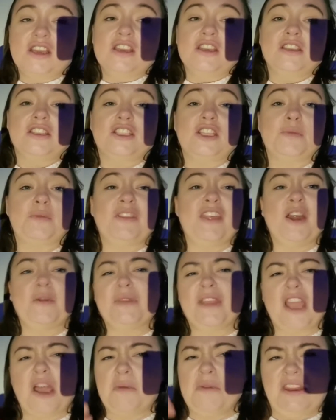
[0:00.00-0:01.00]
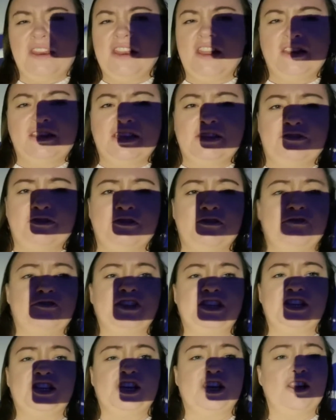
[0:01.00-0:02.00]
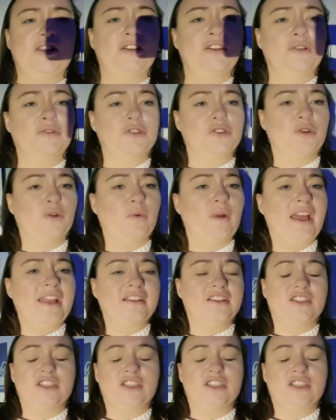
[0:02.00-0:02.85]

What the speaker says: So, but they'll be coming in a different video. I'm not sure when.